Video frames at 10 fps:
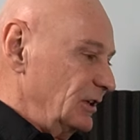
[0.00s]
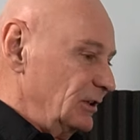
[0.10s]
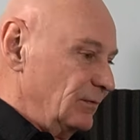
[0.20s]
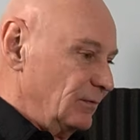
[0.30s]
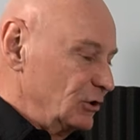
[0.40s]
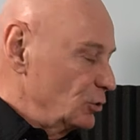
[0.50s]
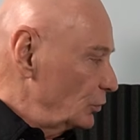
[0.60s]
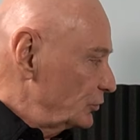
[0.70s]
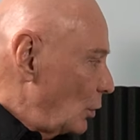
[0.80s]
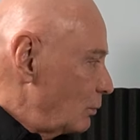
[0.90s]
an
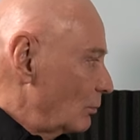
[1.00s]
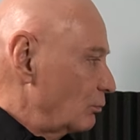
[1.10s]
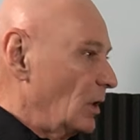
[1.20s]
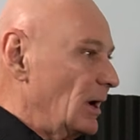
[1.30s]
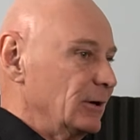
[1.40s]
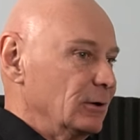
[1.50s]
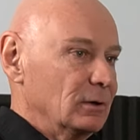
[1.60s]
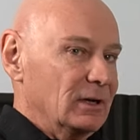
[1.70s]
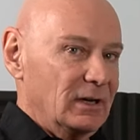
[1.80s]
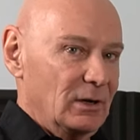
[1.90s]
individual sole
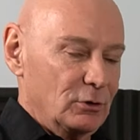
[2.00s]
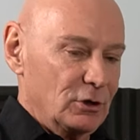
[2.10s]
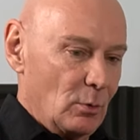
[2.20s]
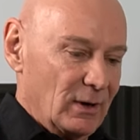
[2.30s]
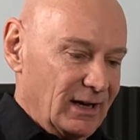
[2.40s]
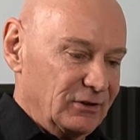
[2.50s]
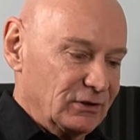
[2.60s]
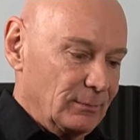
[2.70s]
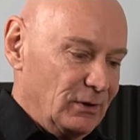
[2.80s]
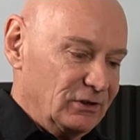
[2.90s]
proprietor, it would go
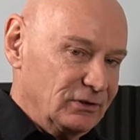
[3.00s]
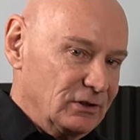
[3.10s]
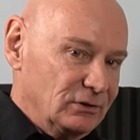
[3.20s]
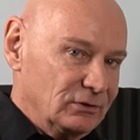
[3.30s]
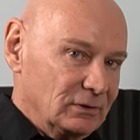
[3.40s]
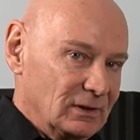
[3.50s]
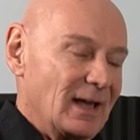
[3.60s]
against the business